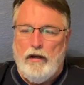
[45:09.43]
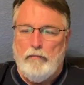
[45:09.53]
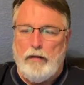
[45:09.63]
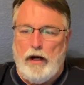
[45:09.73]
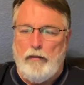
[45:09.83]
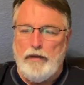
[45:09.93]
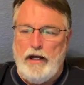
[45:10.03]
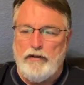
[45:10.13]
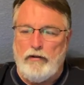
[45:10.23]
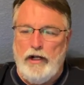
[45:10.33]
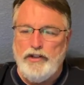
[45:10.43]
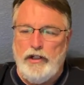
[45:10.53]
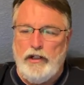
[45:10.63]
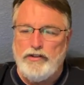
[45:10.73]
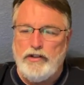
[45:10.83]
Bob, without
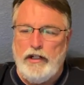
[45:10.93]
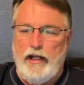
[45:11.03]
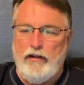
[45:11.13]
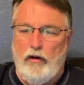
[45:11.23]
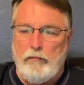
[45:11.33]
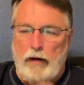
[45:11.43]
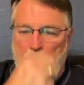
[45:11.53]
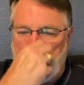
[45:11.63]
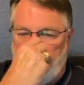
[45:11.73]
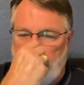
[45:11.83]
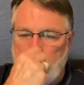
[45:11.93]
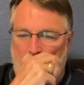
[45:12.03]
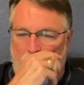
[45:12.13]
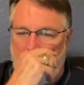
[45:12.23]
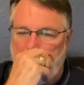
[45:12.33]
dredging and say you had no bottom diffused
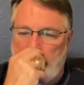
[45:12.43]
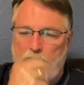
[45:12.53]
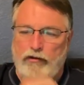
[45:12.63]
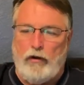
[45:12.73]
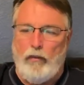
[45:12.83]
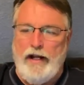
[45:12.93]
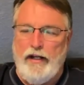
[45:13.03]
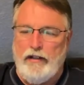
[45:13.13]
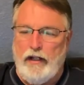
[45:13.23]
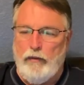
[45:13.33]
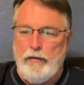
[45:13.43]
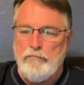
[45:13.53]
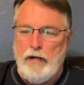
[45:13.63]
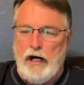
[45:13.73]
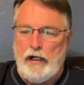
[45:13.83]
aeration, is there a way to deal with
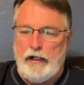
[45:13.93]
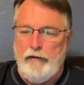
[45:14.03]
muck?